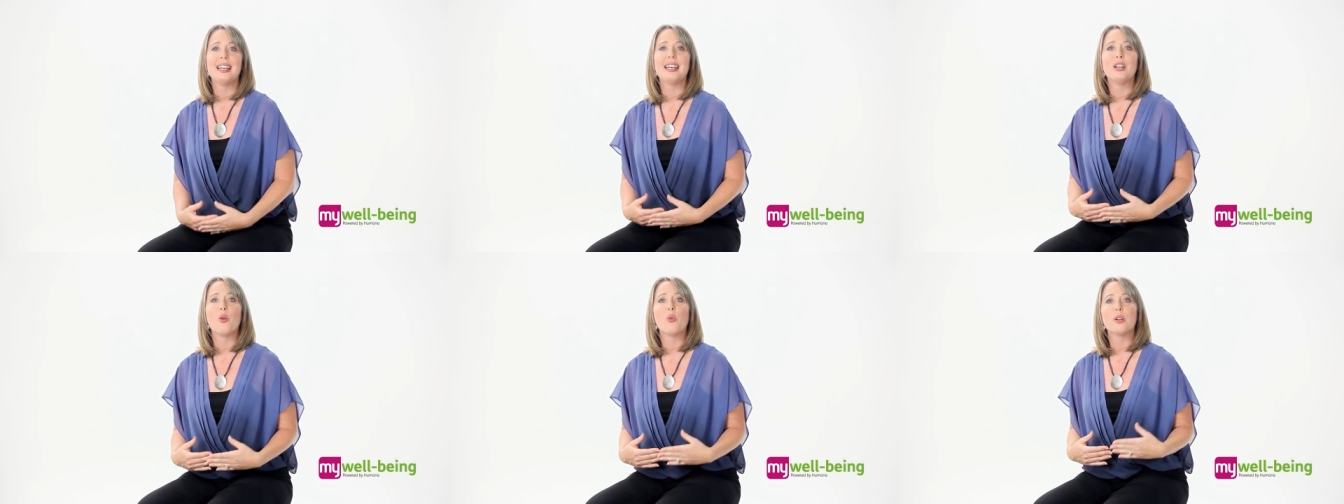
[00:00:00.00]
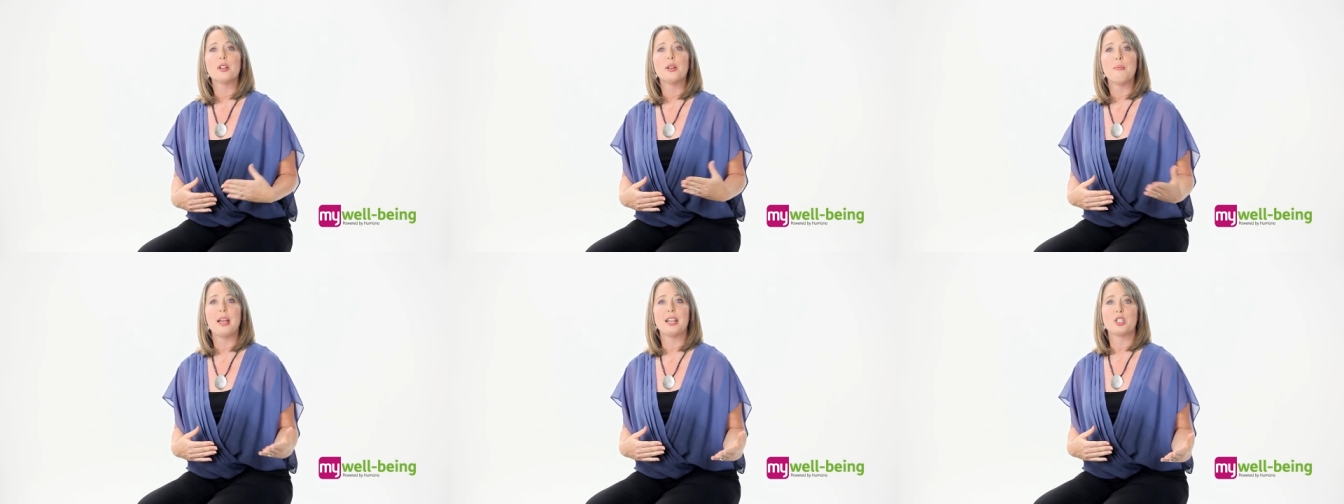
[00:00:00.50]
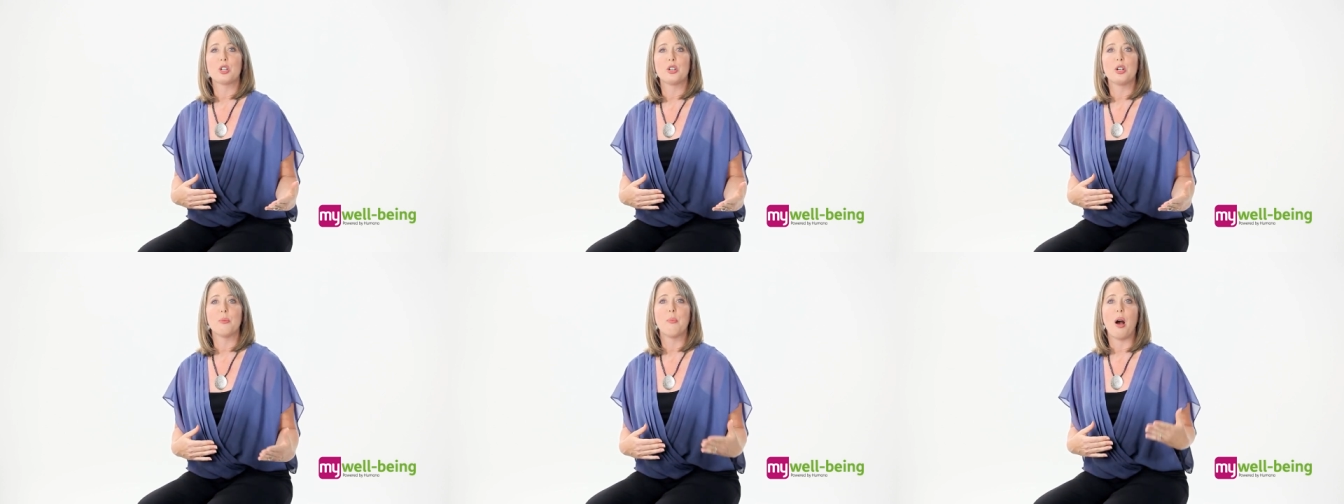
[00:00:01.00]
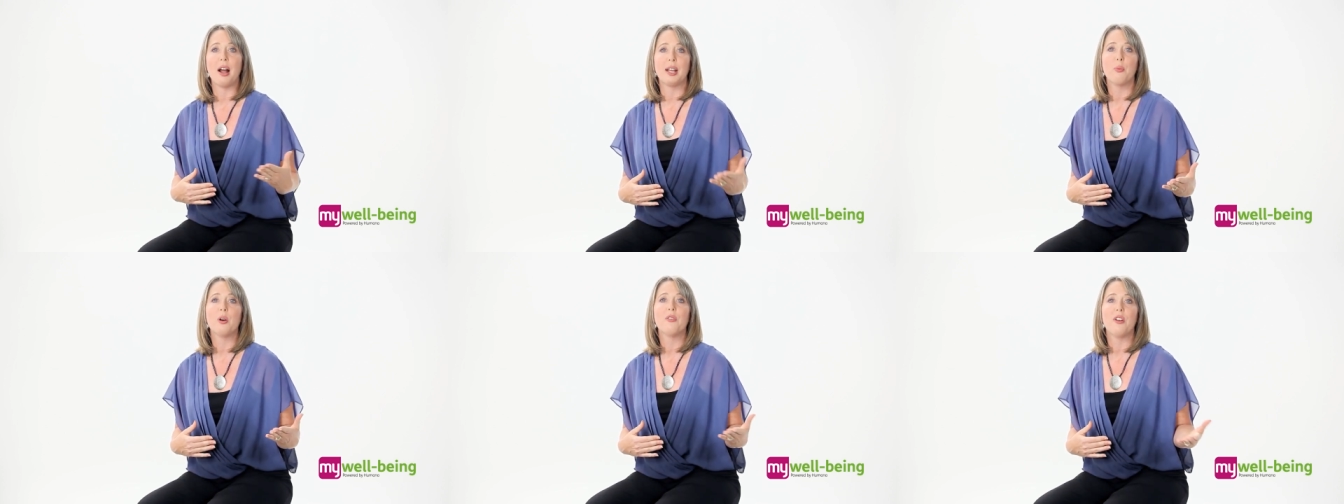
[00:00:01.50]
In order to make sure your
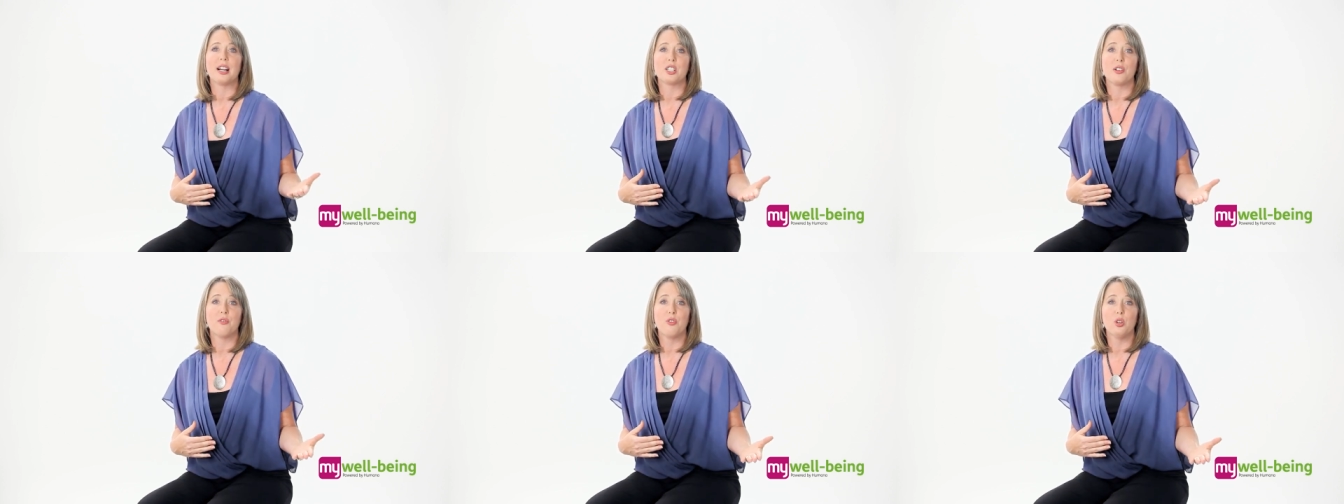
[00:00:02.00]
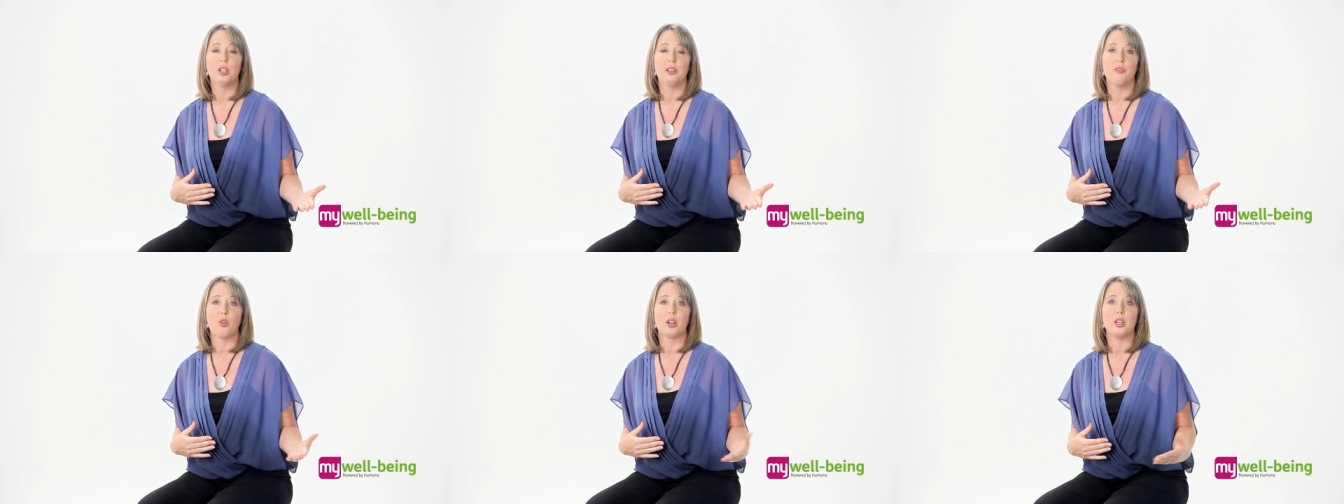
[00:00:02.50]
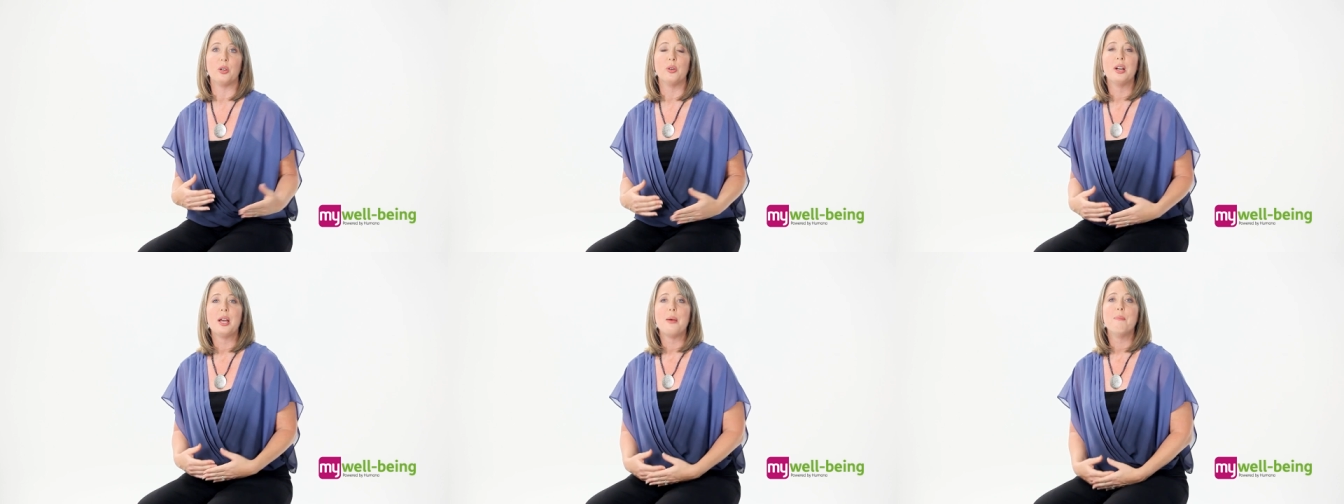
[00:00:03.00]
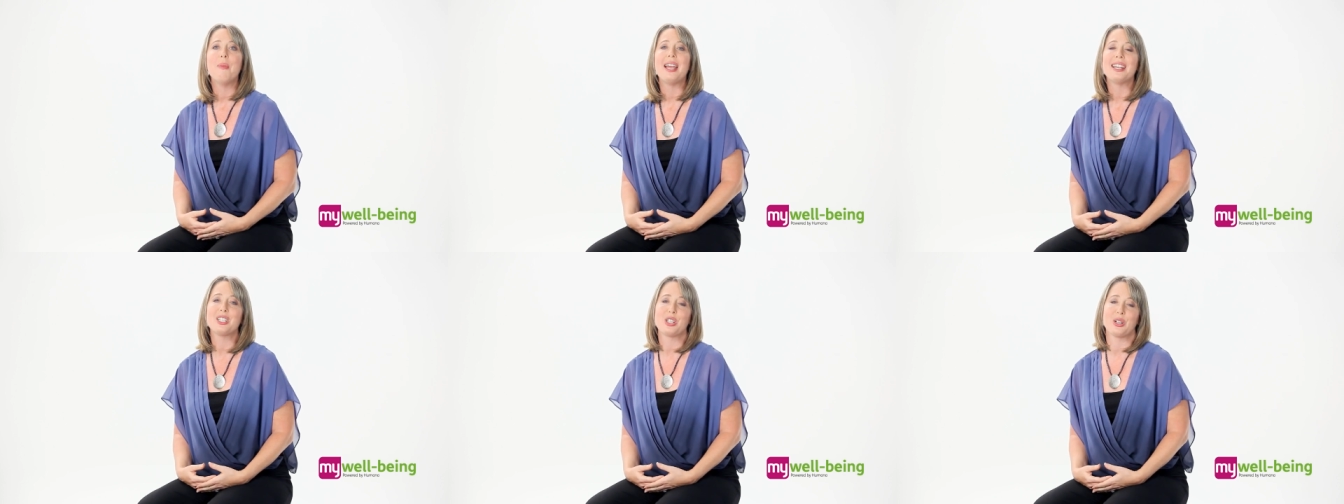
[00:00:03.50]
body will function fully for you,
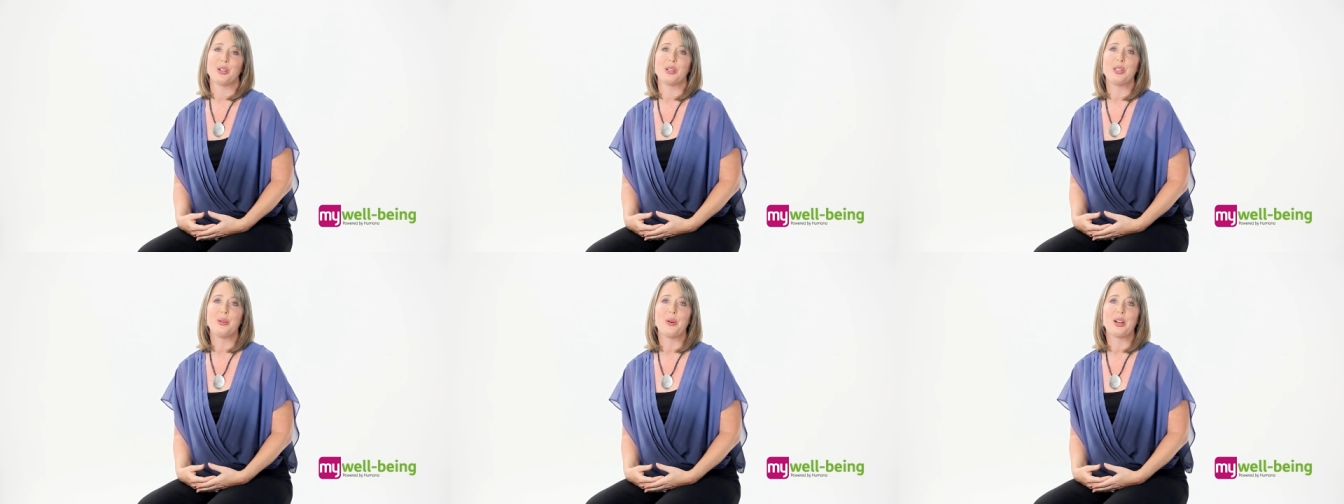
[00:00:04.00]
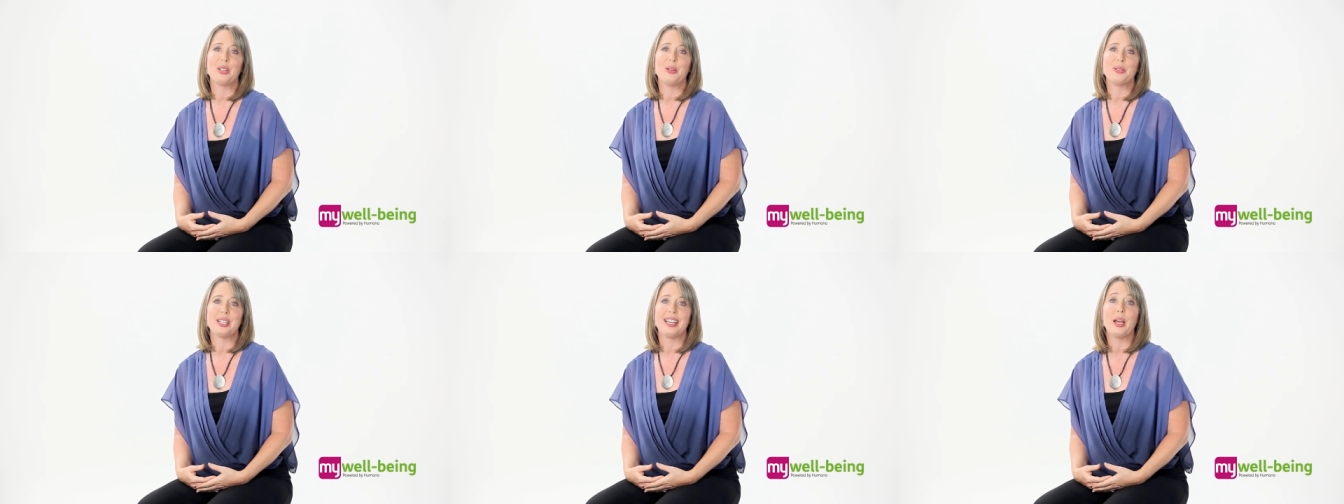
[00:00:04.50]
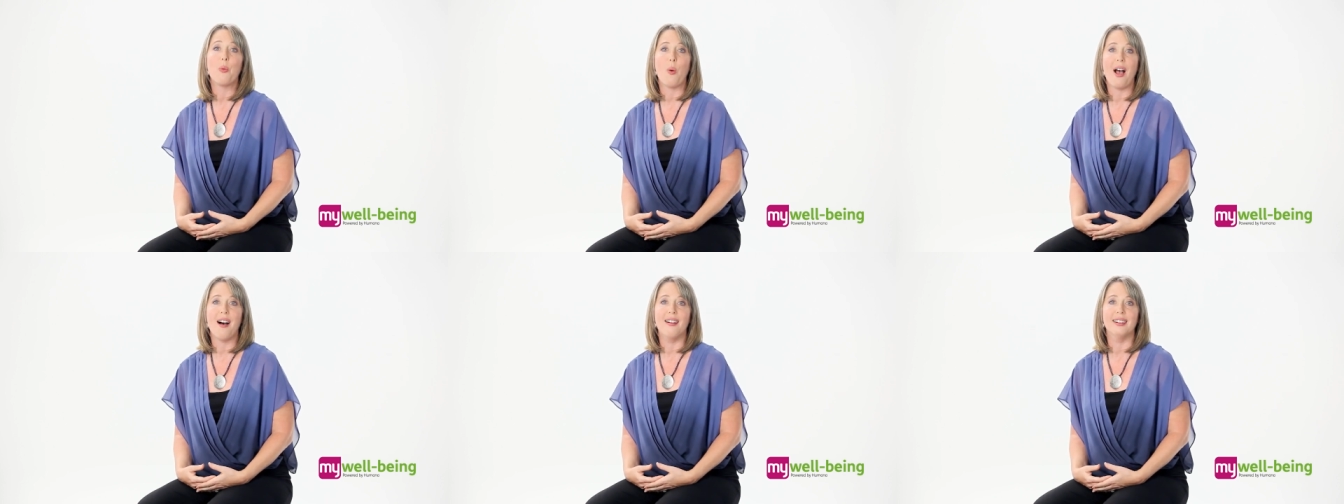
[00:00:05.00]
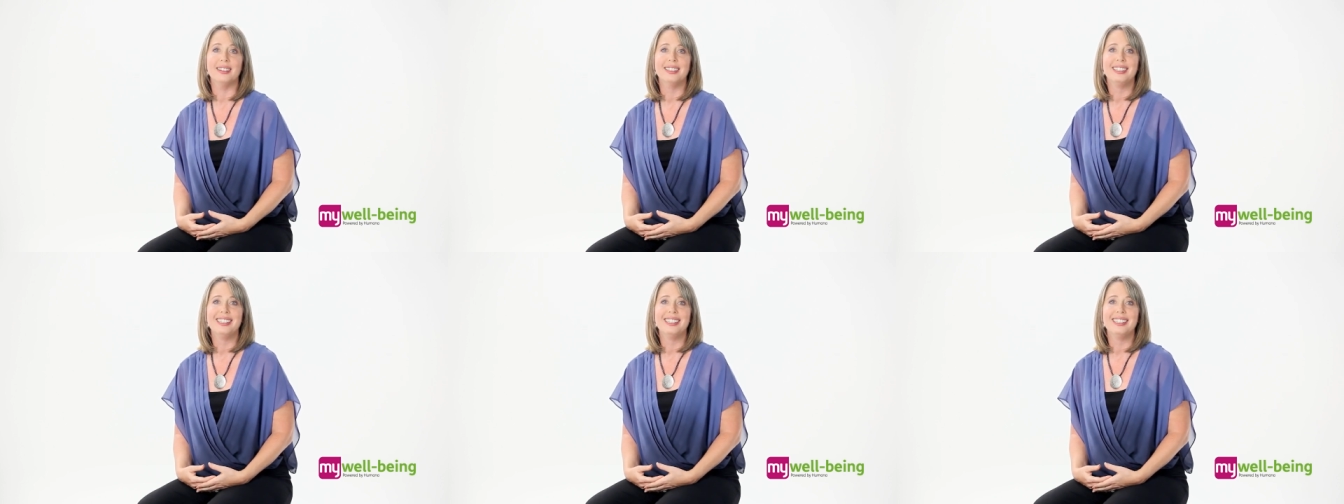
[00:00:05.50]
make sure you are using it well.